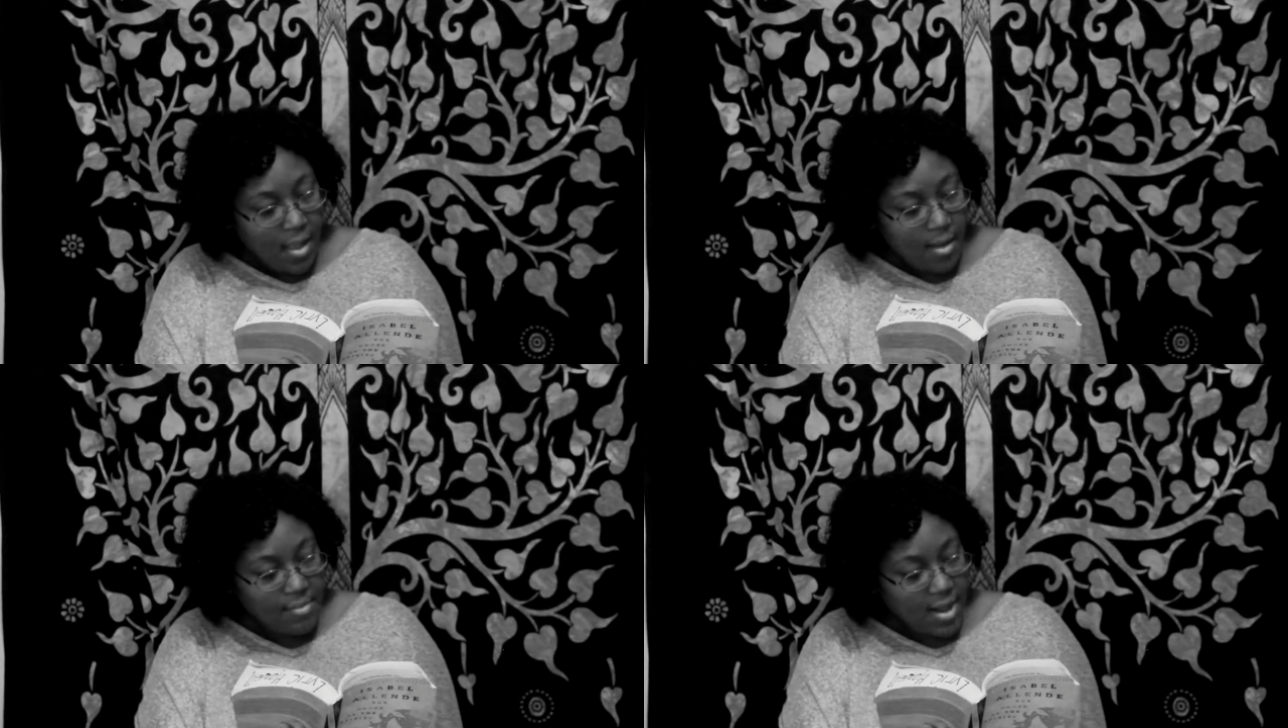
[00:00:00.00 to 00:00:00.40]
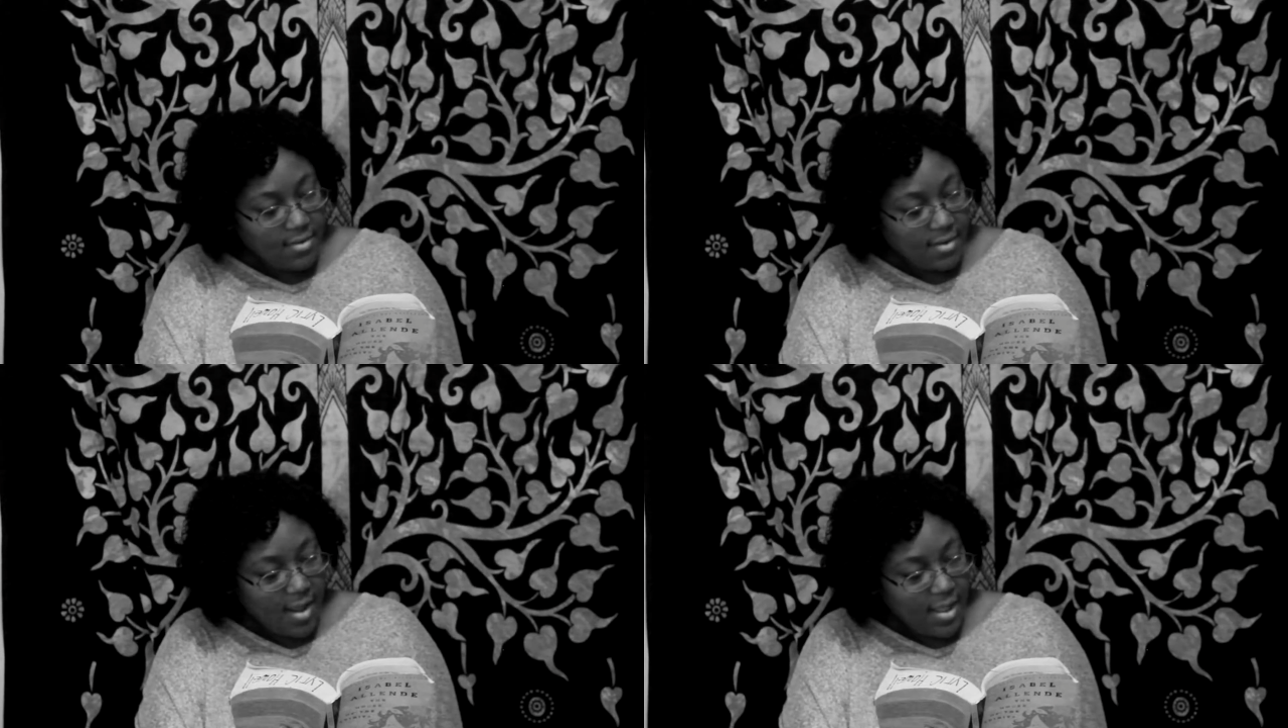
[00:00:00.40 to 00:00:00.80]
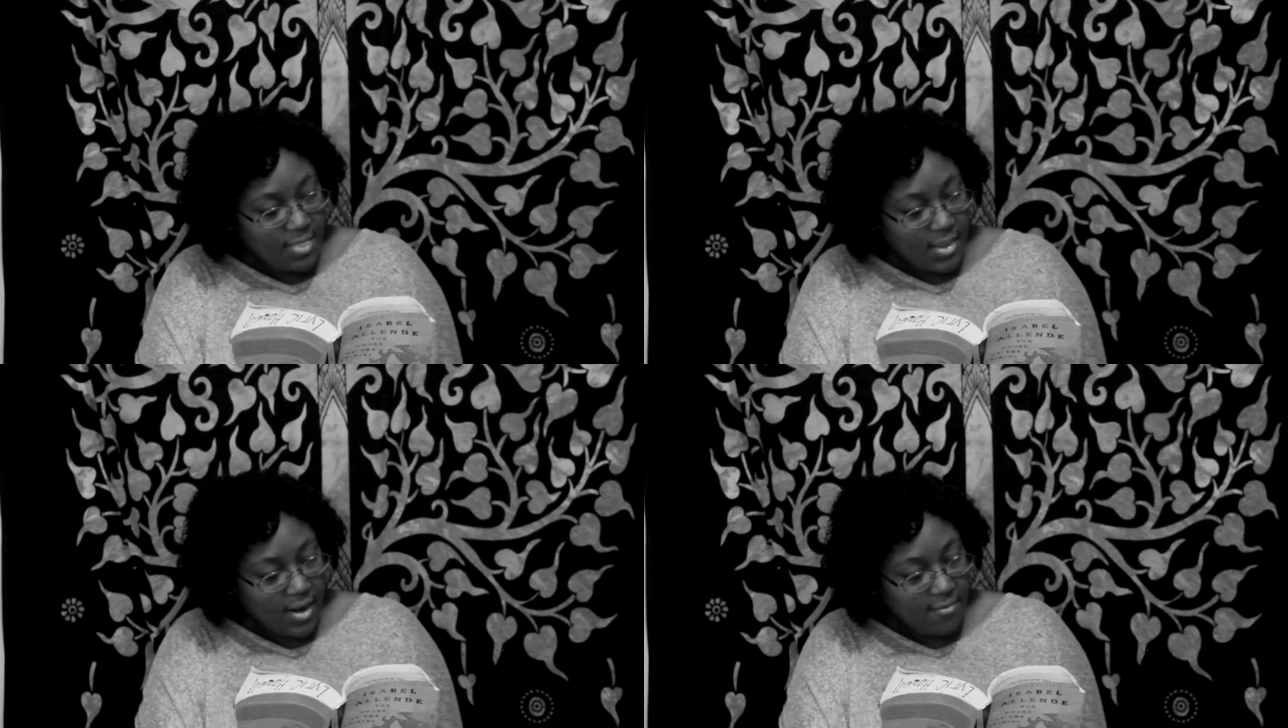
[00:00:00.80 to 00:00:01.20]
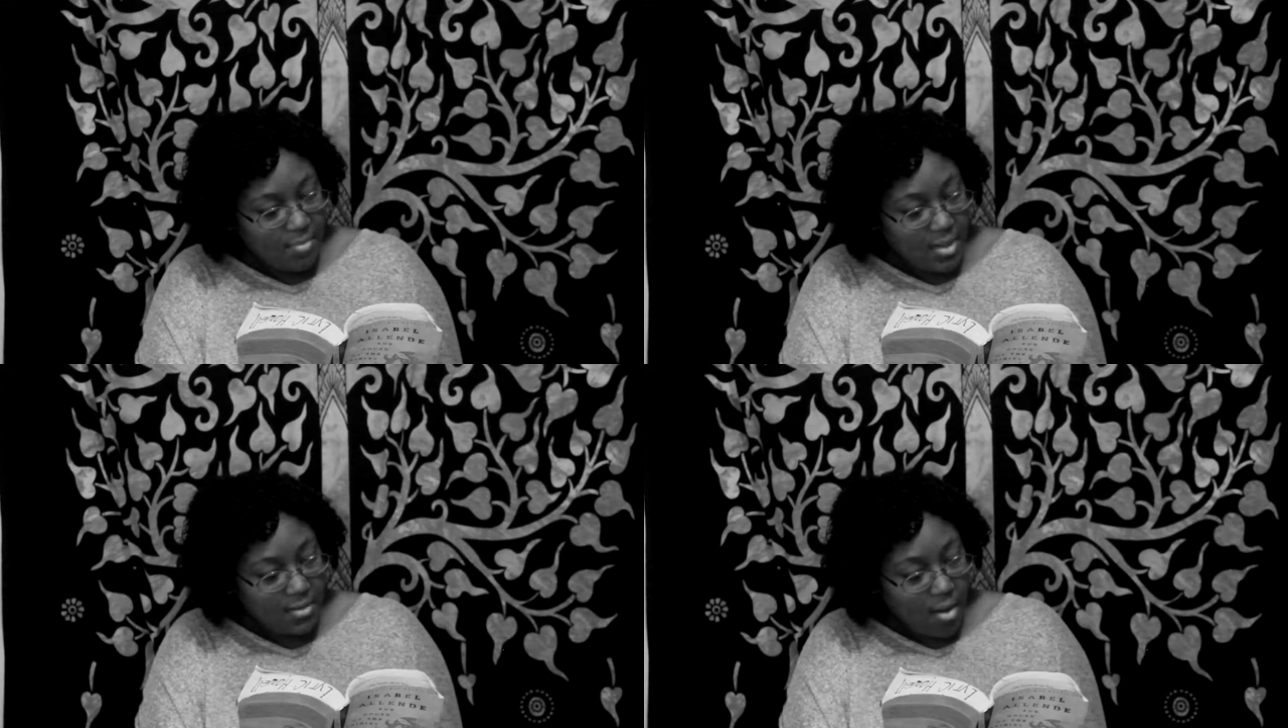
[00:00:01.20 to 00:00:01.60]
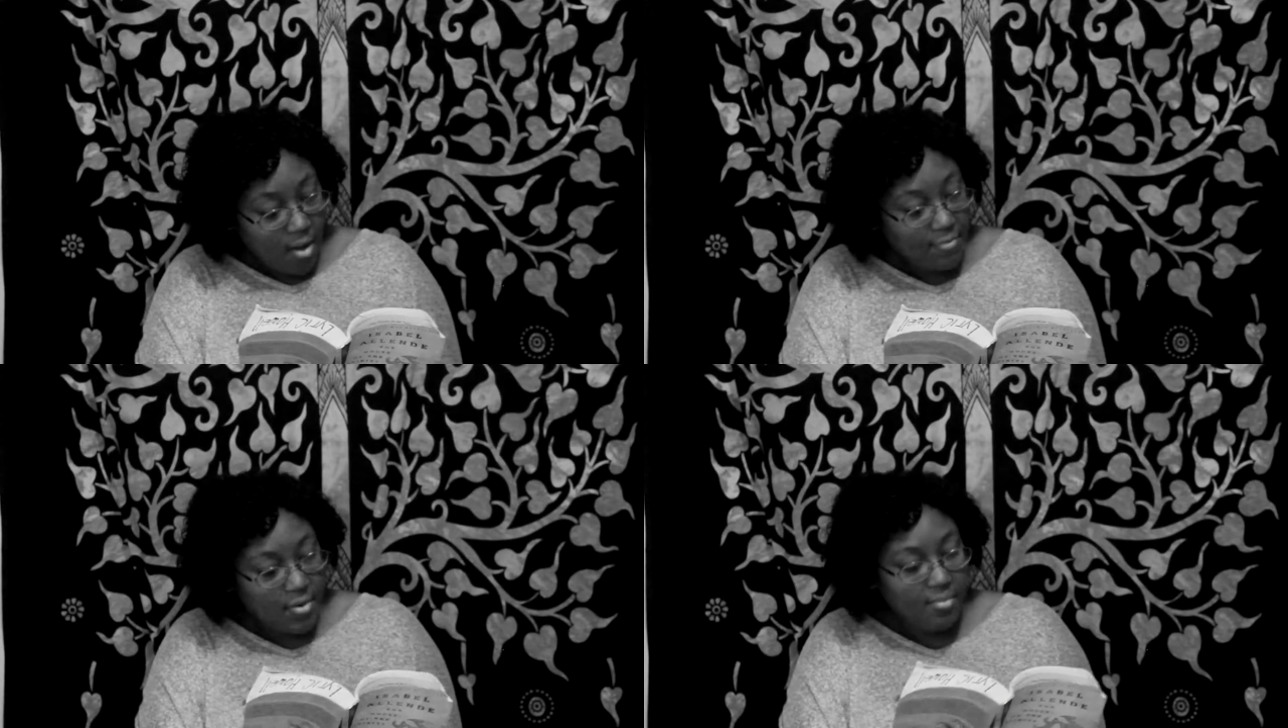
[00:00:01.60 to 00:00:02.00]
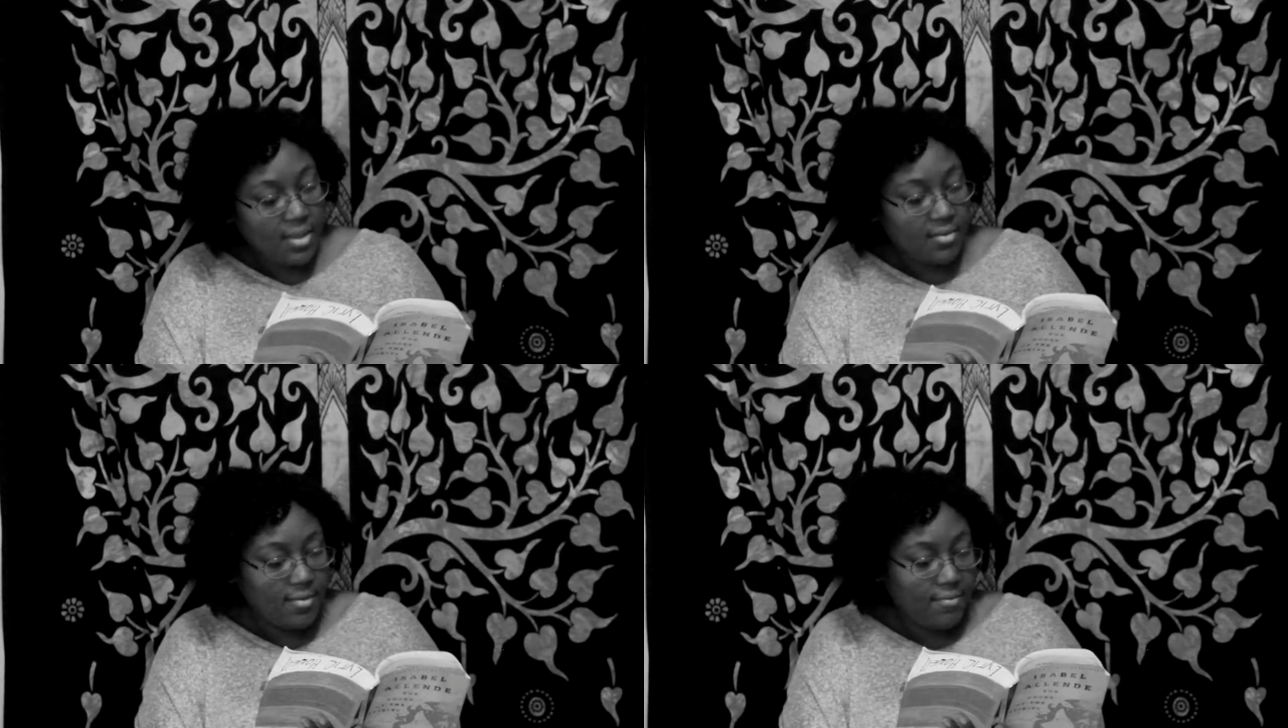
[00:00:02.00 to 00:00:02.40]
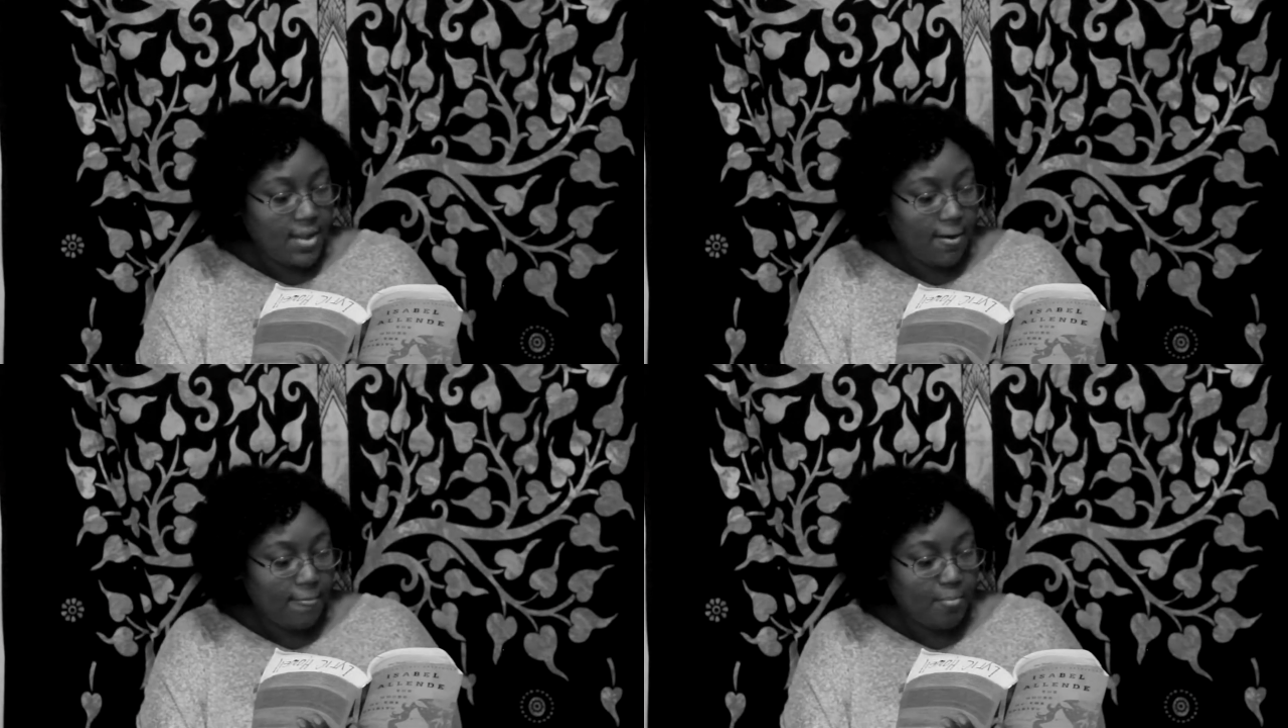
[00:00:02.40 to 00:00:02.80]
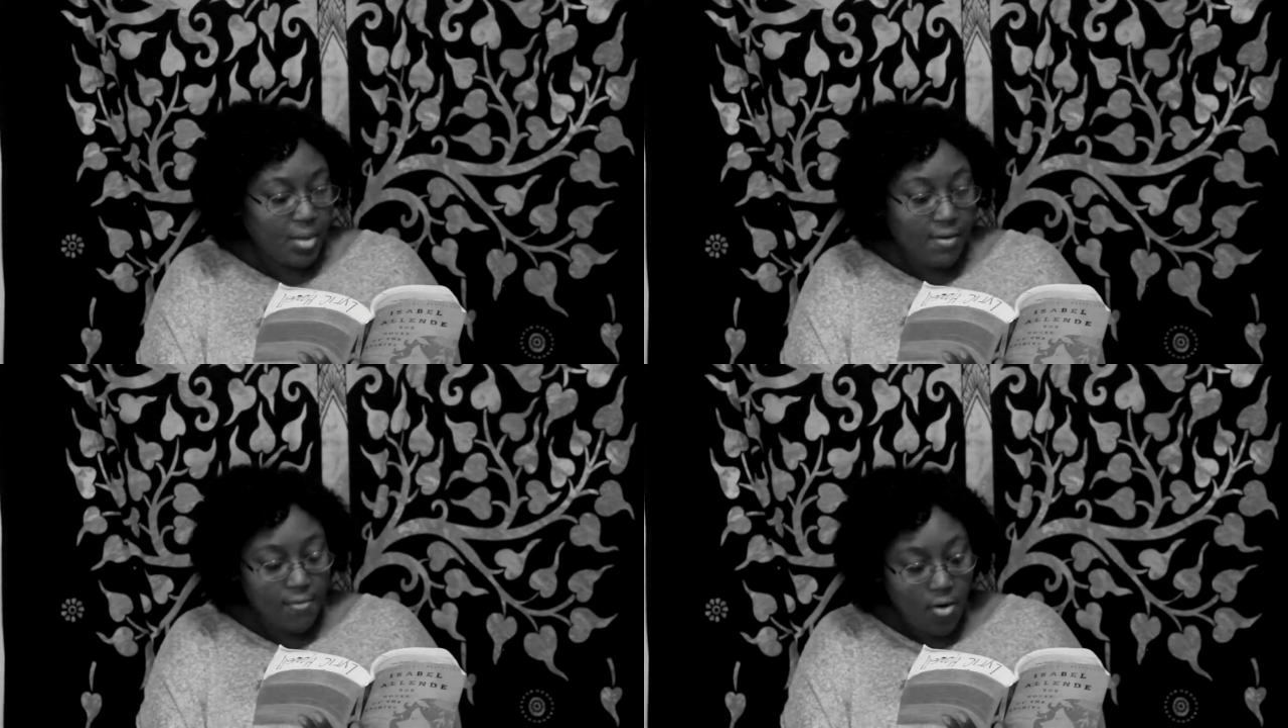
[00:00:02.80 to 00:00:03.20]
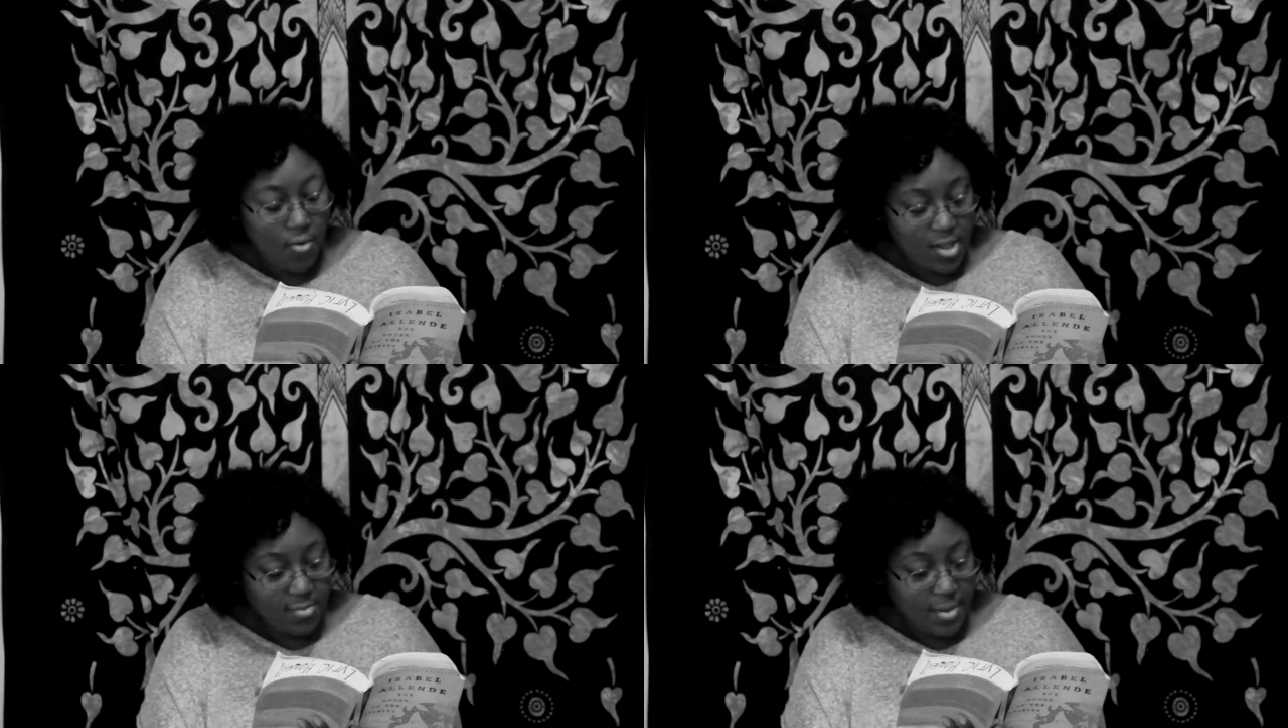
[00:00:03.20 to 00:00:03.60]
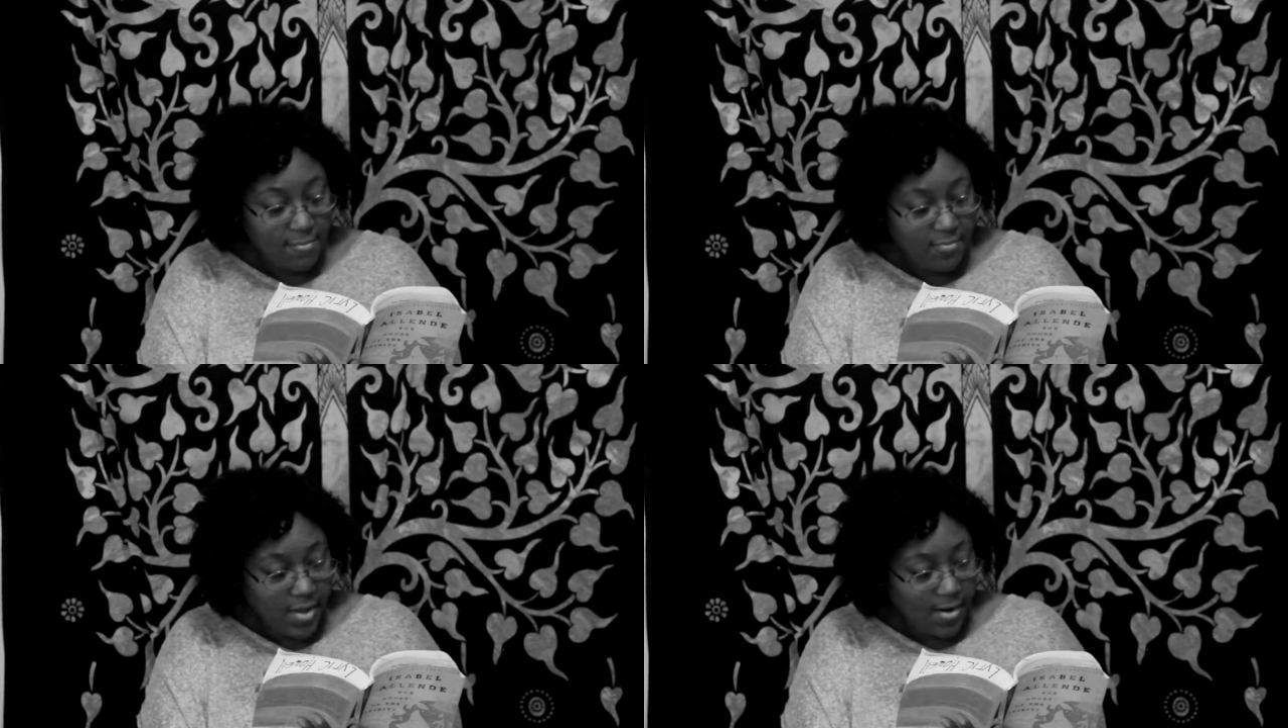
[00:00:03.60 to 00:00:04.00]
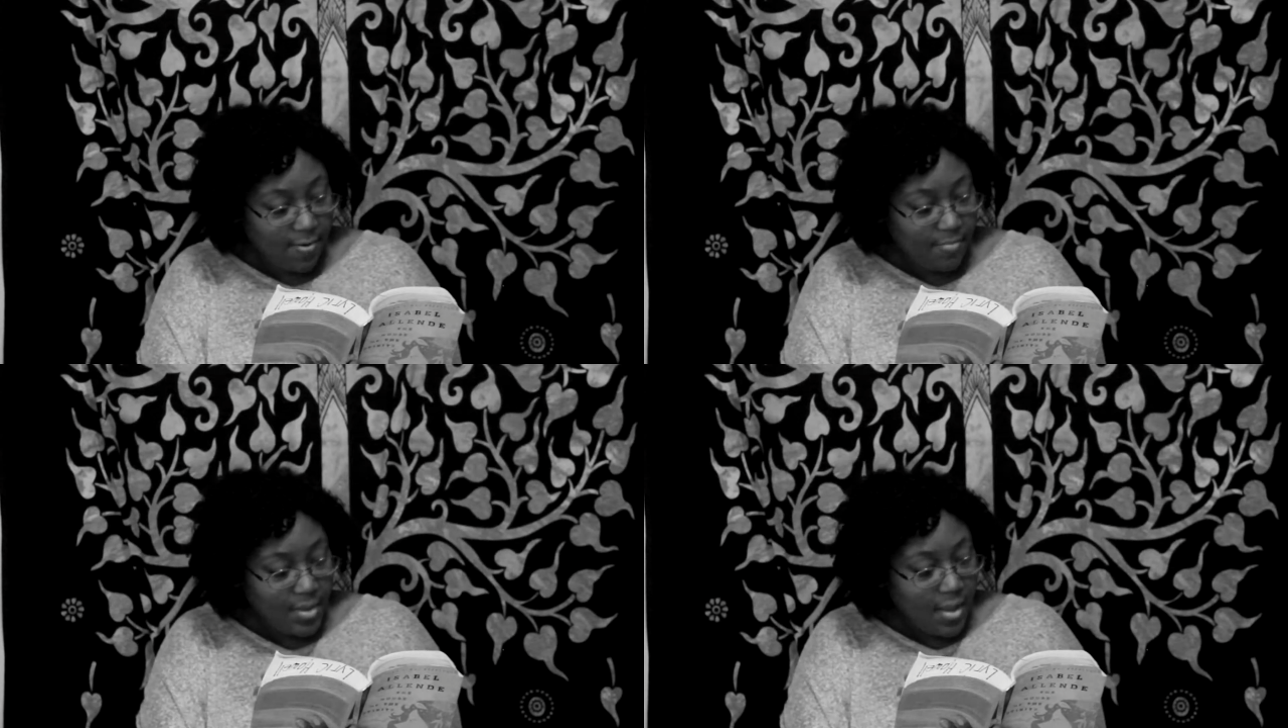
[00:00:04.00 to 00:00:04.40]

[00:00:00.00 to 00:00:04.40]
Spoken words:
I'm not denying that I've often been severe, but I've always been fair.